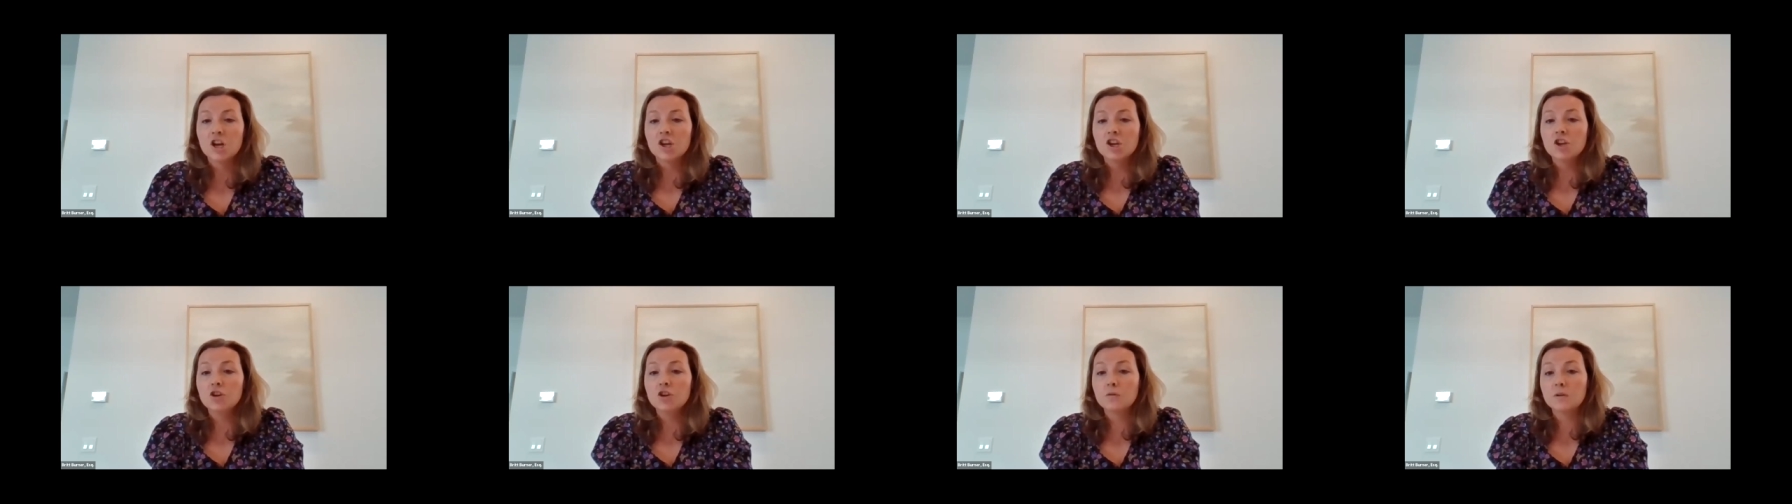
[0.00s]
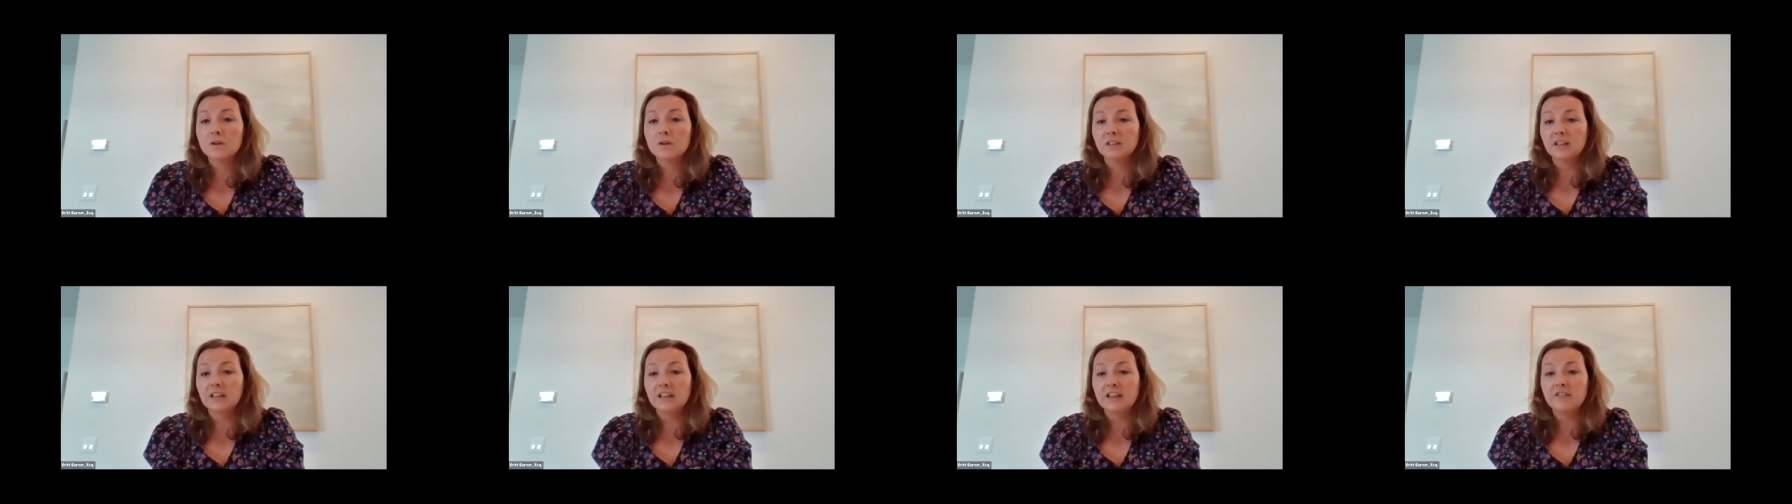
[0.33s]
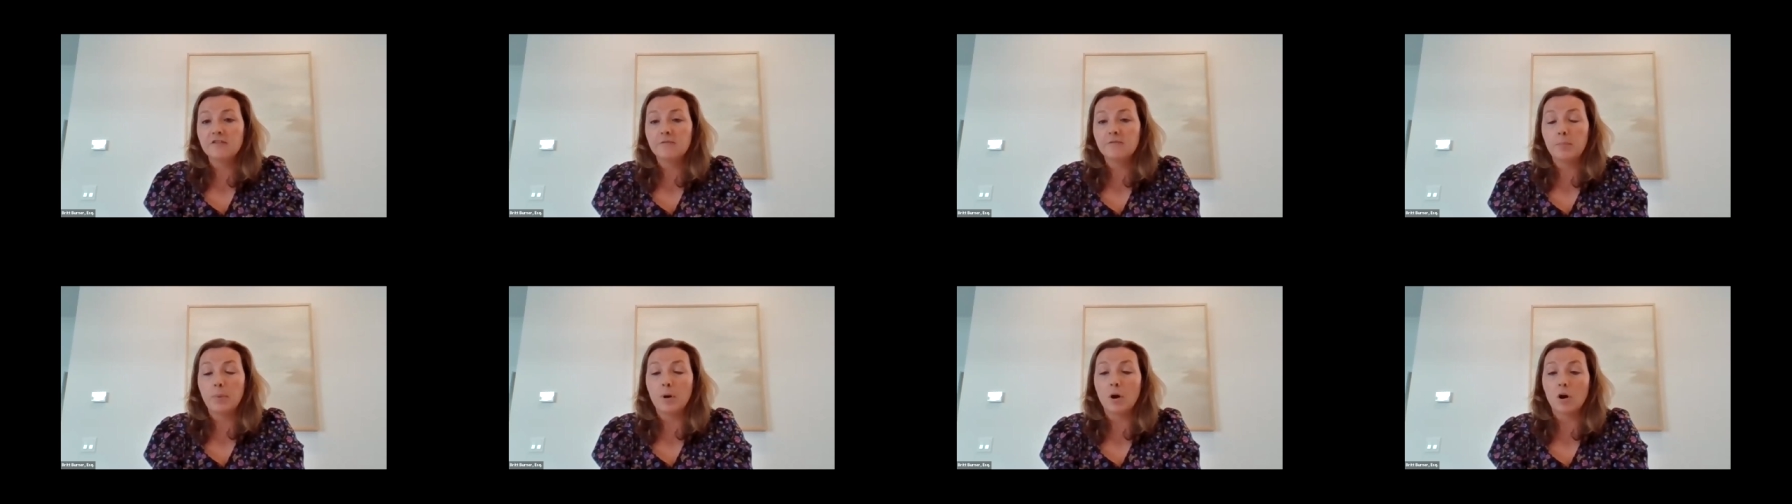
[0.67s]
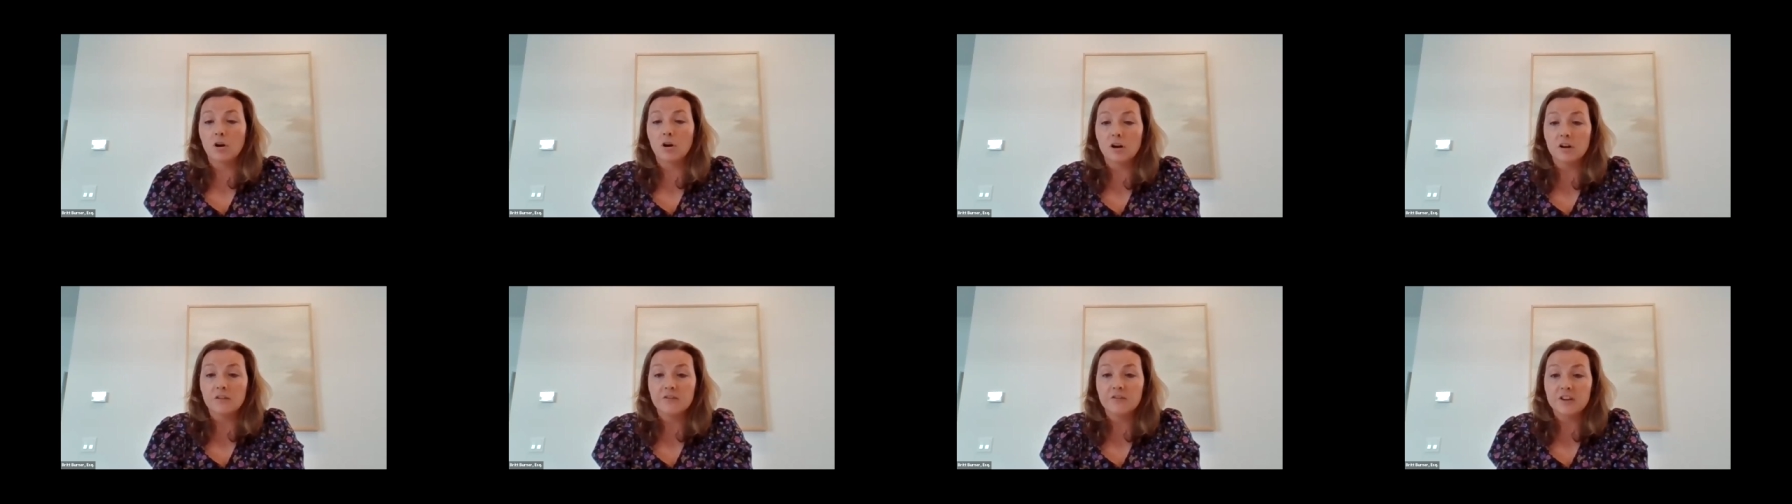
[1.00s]
you could leave
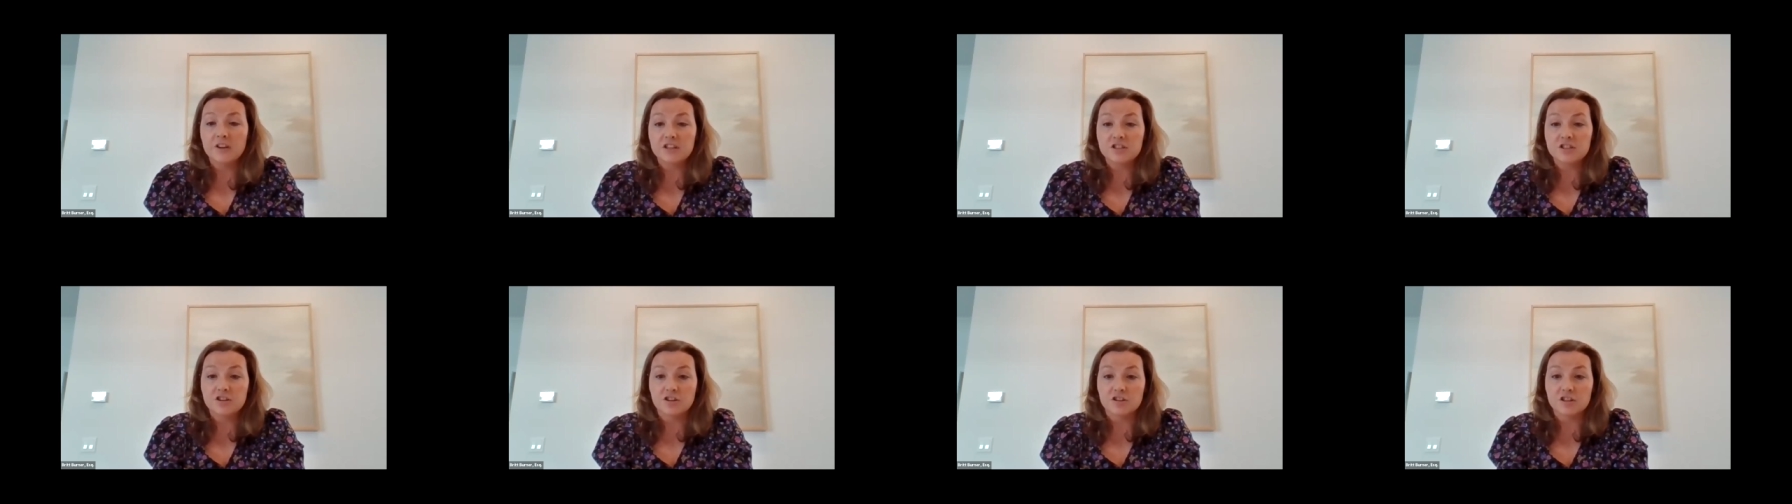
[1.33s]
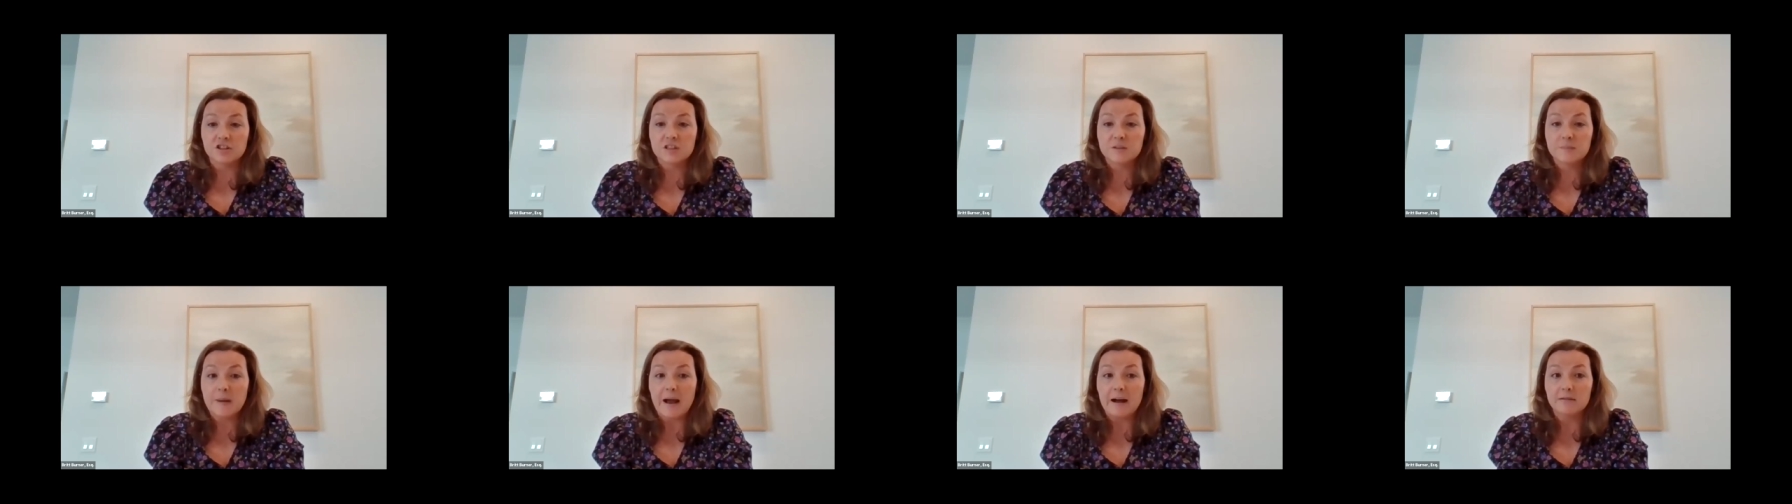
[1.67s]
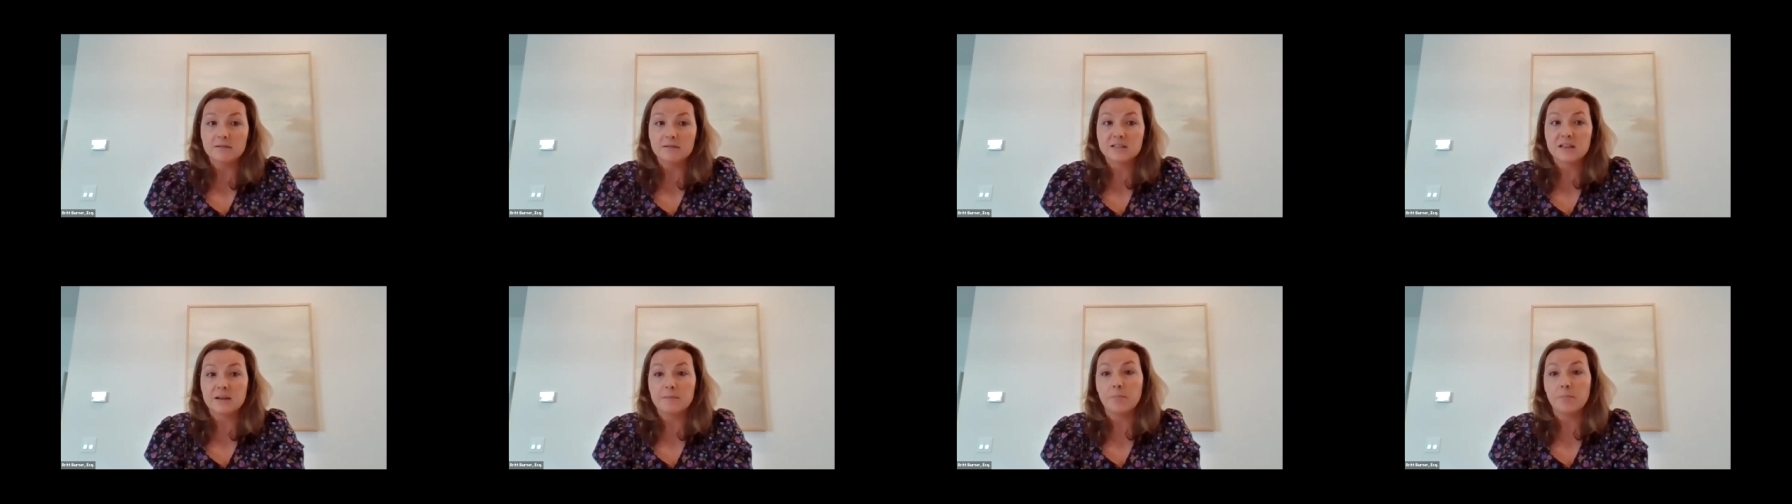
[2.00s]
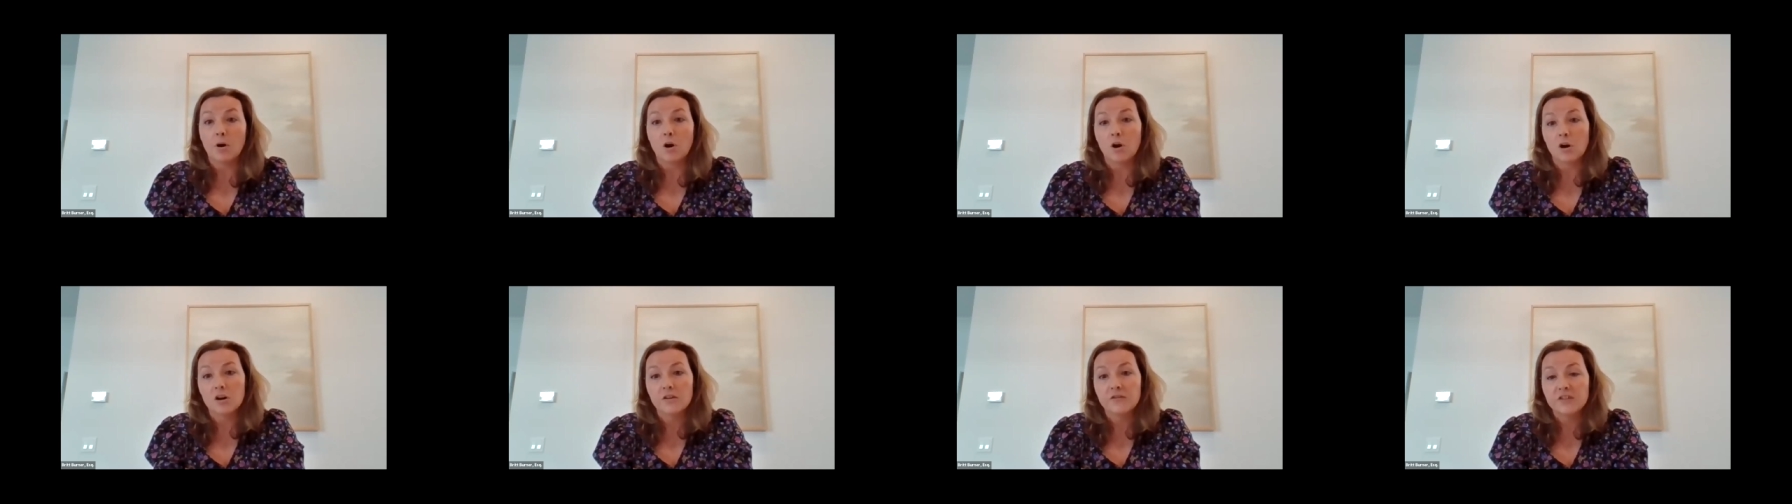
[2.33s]
part of it to your spouse and
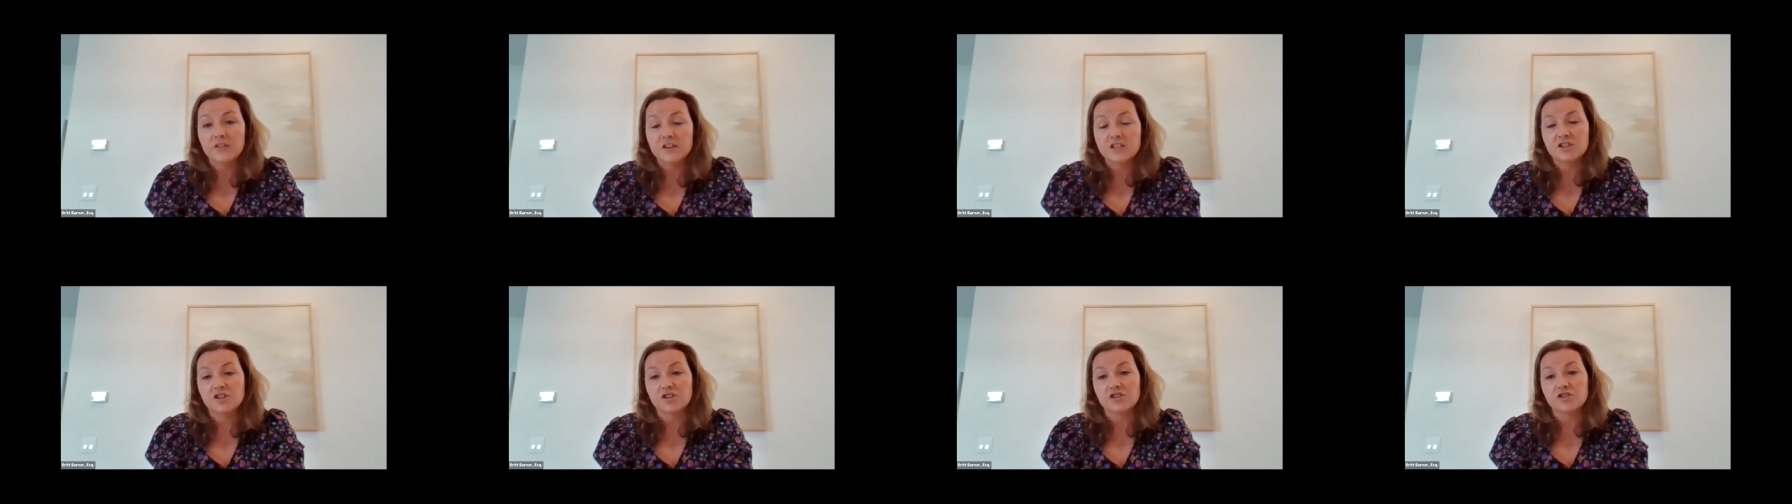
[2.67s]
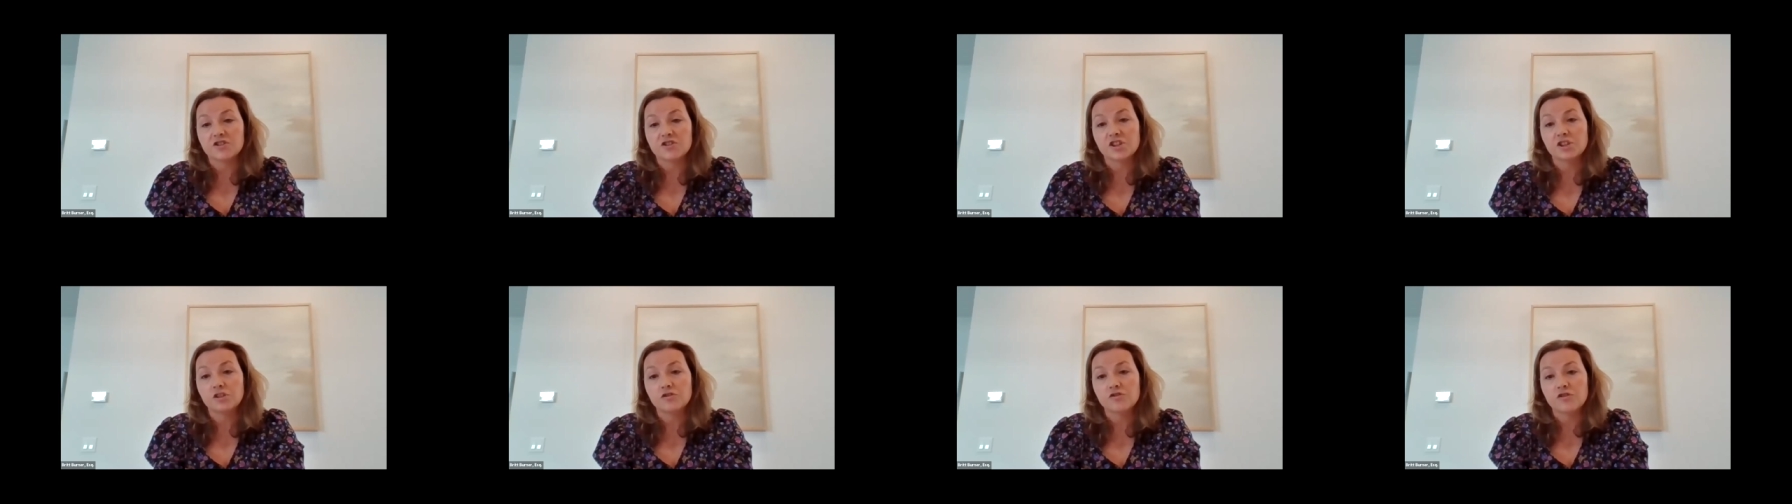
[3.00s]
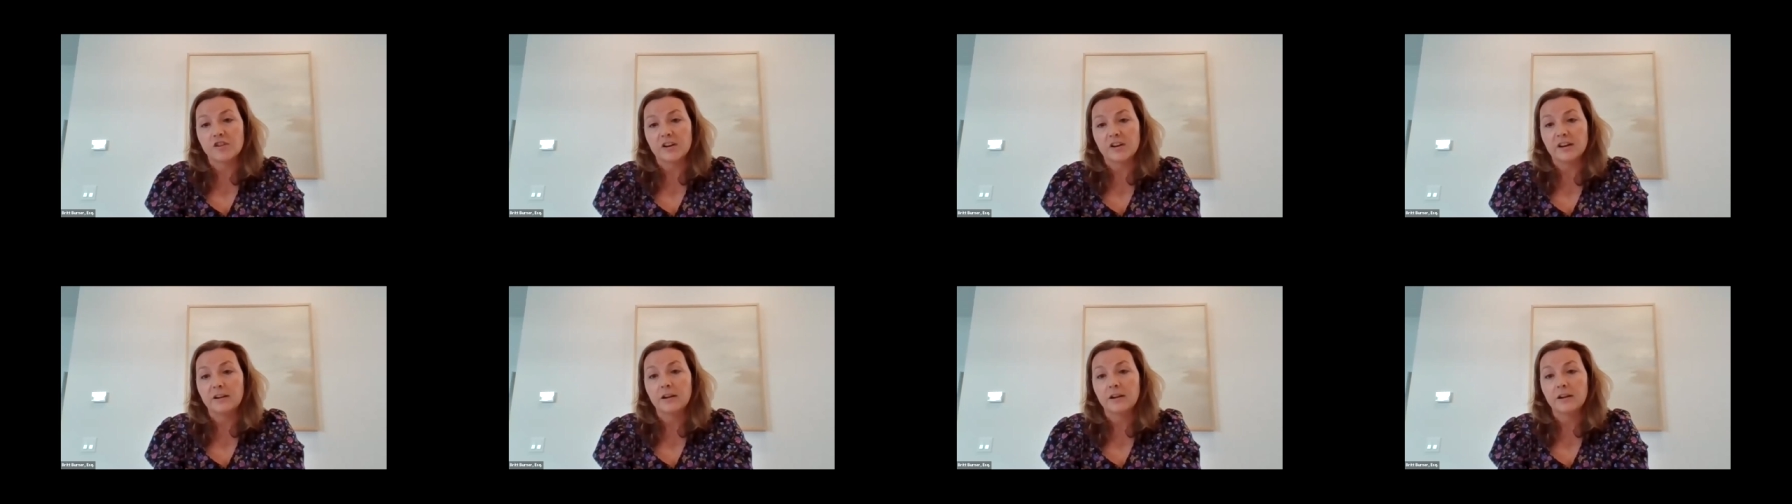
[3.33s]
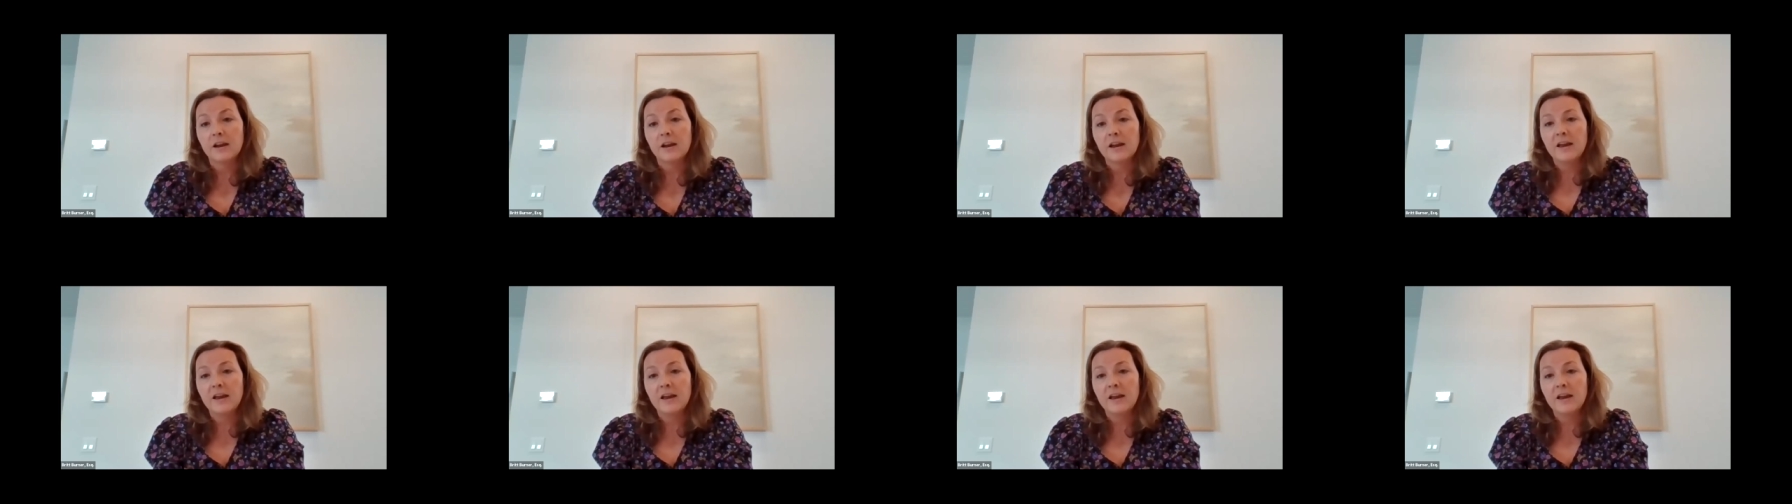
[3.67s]
part of it to your children.